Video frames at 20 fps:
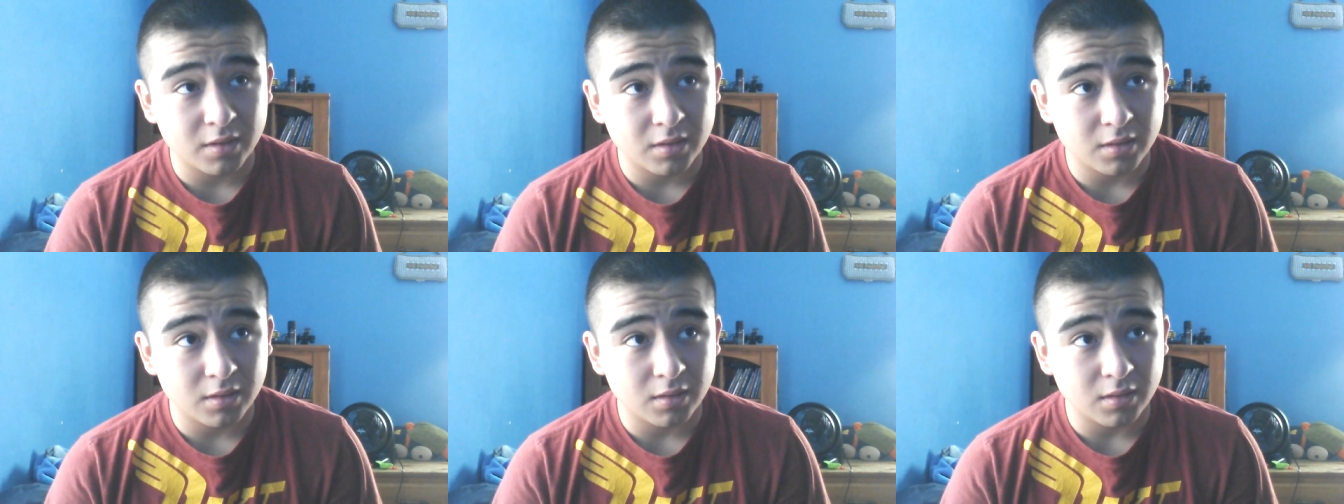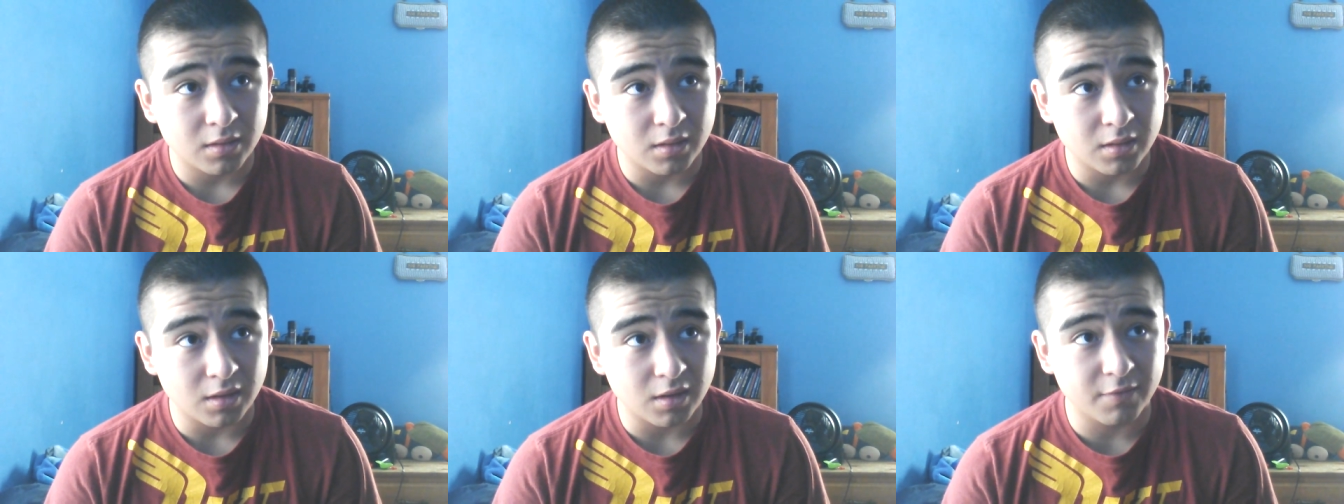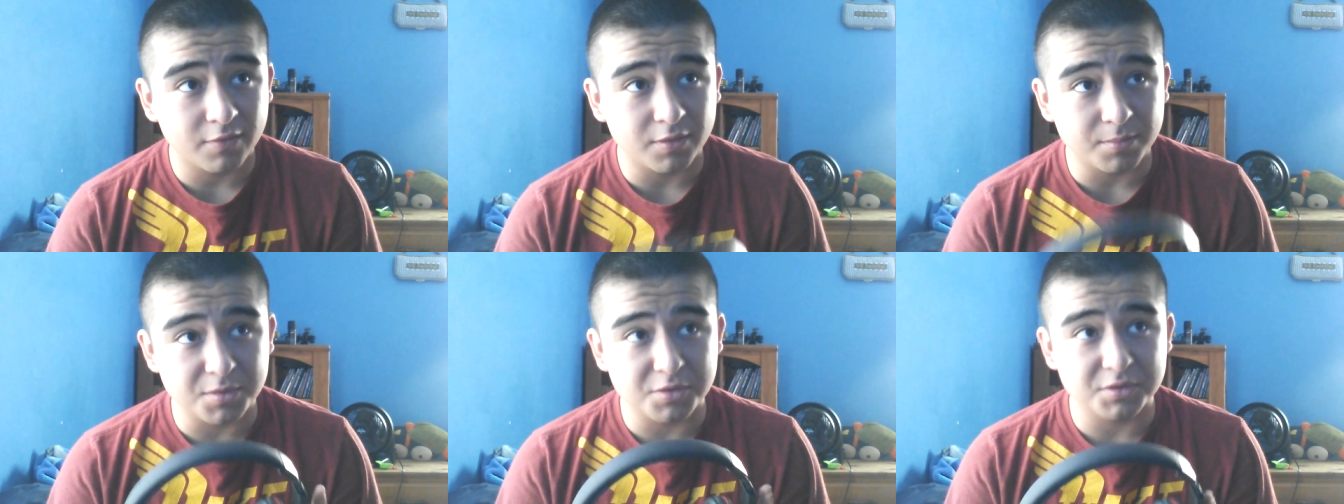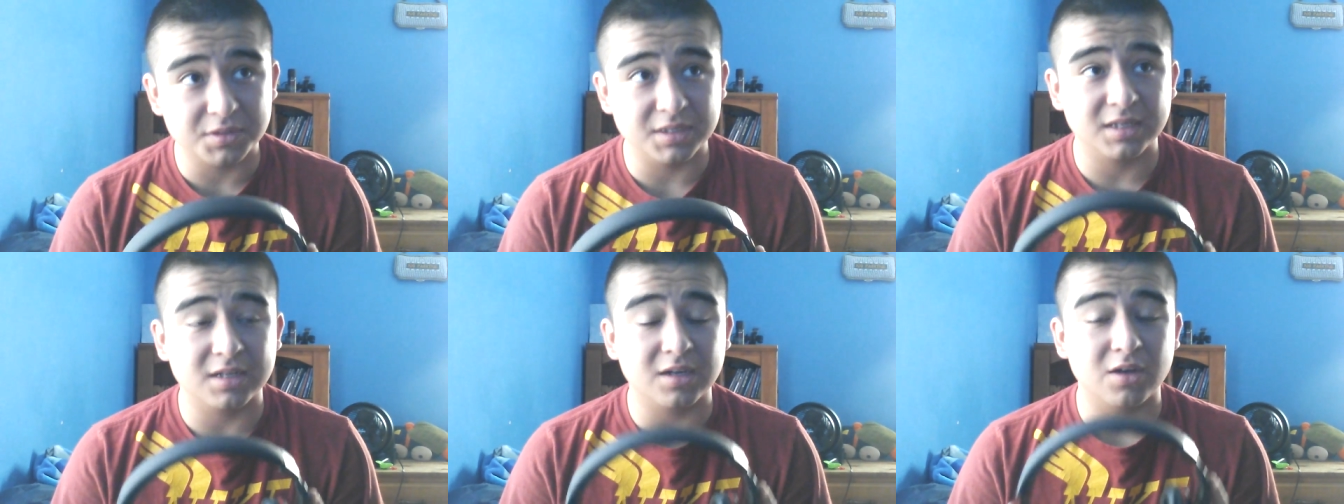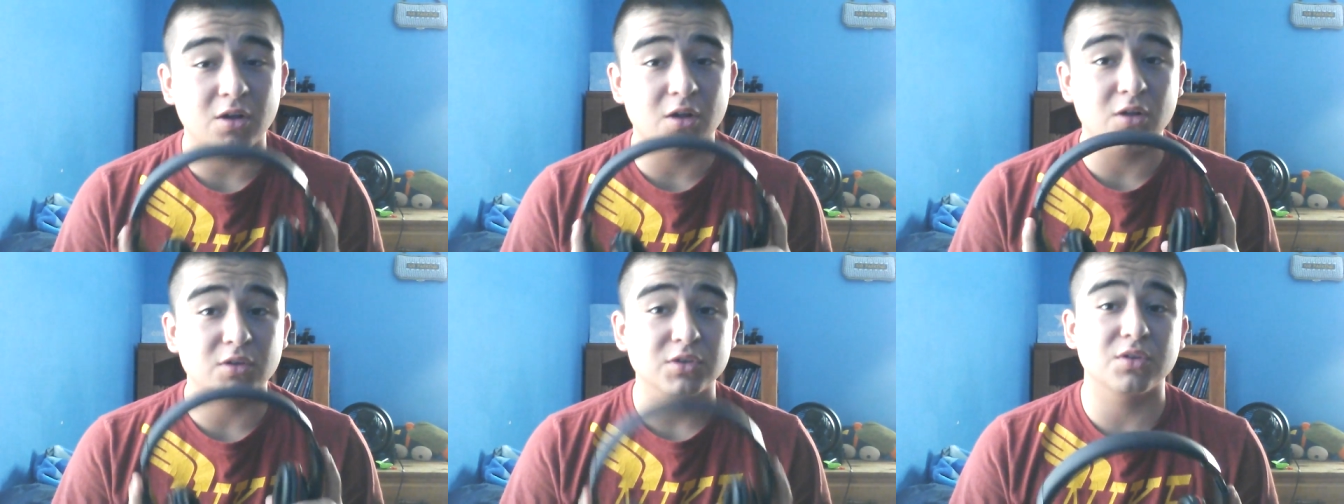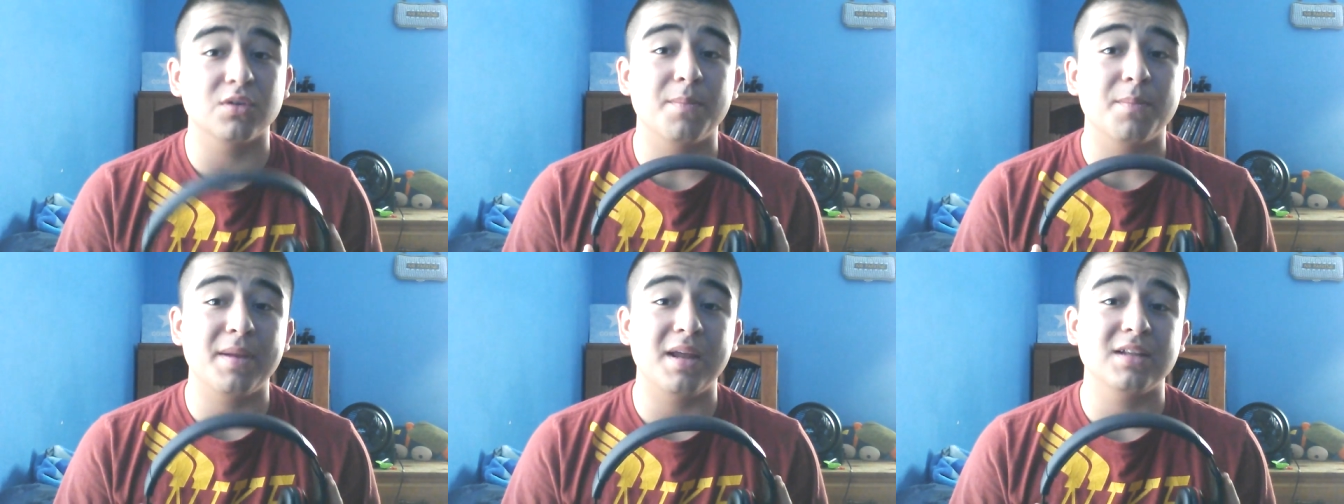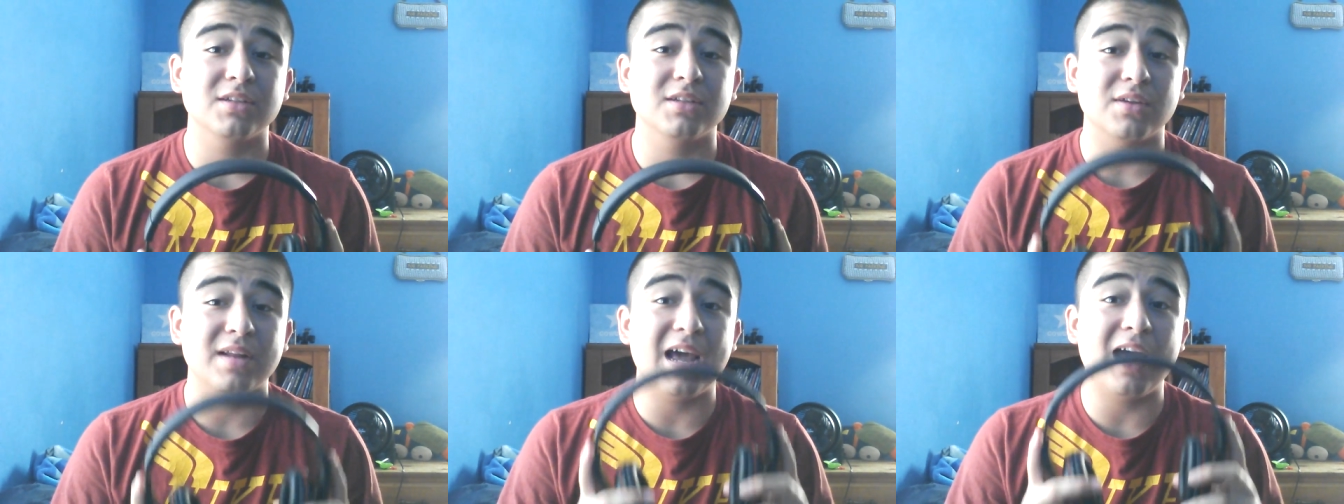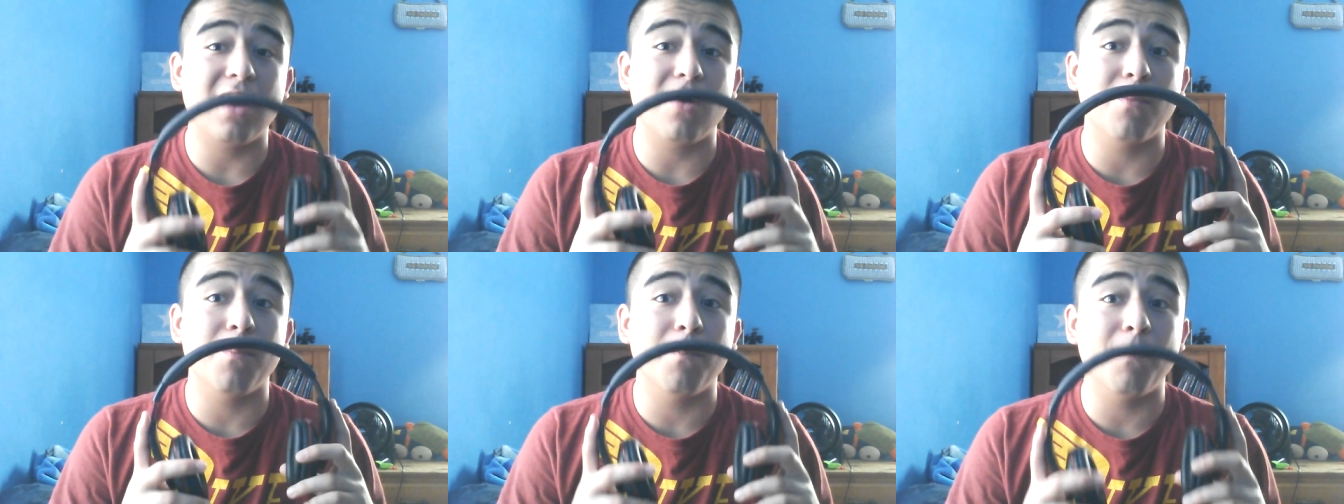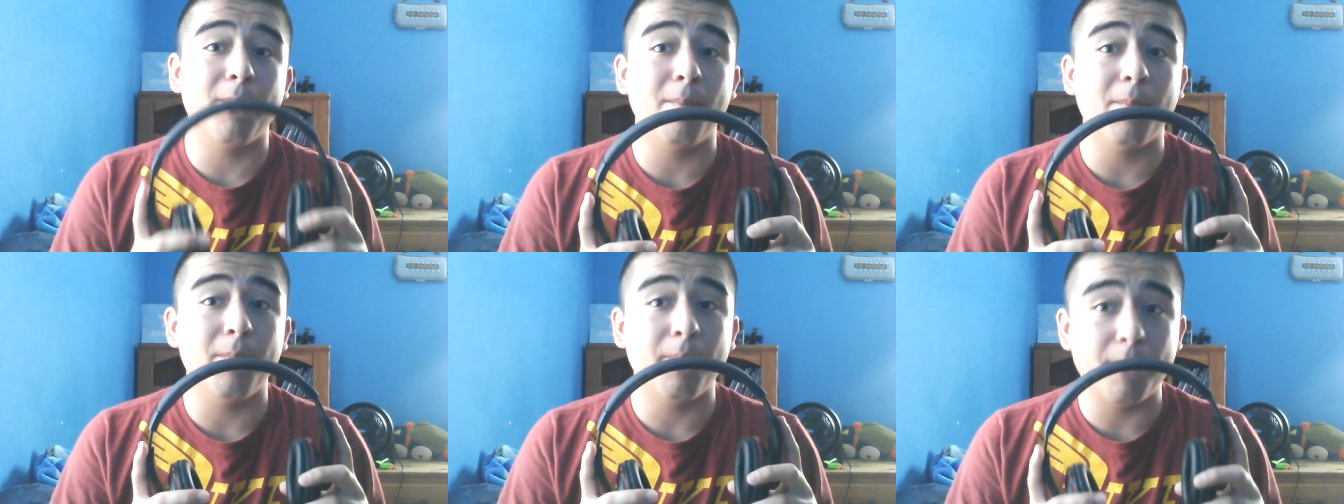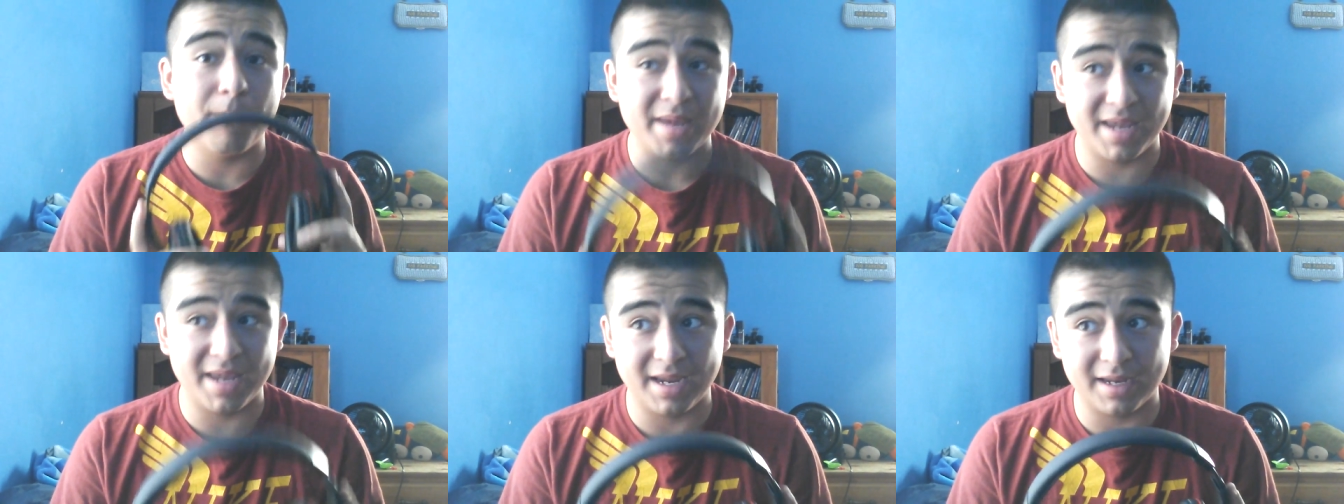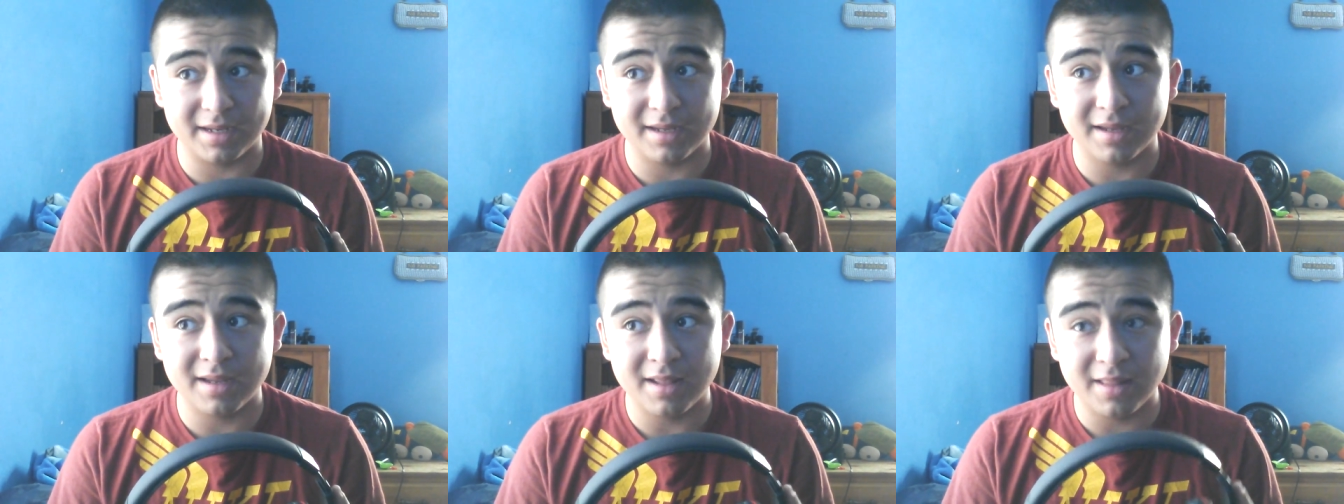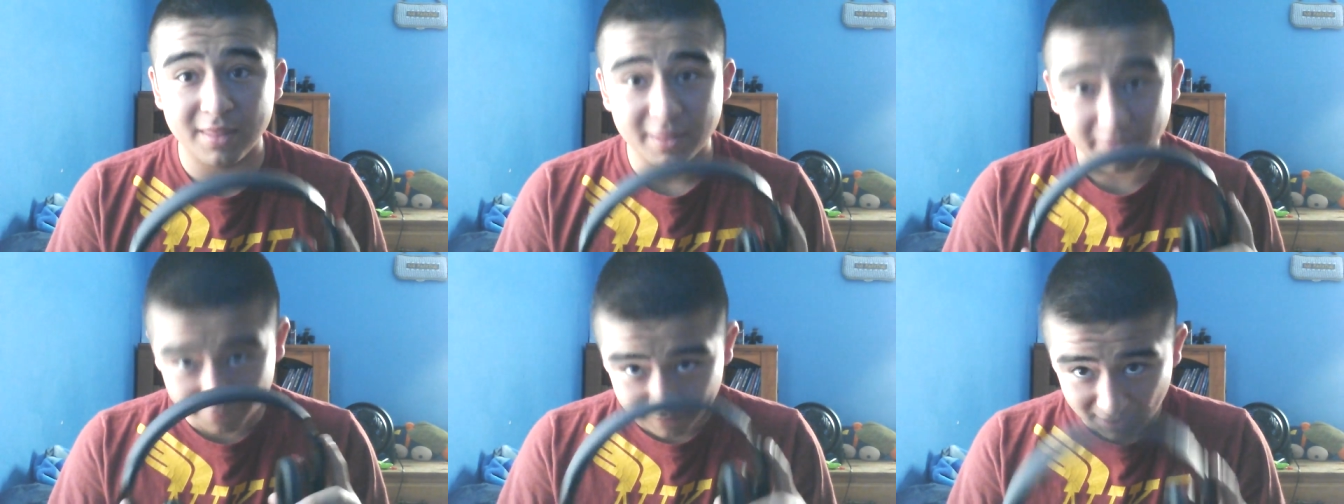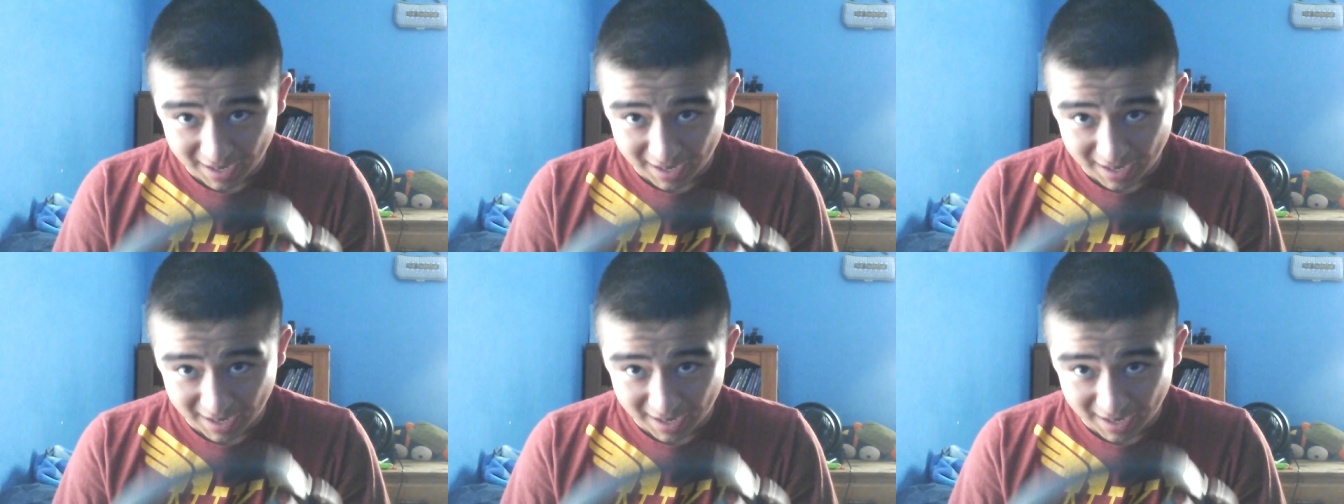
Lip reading: of the music also depends on how big the file,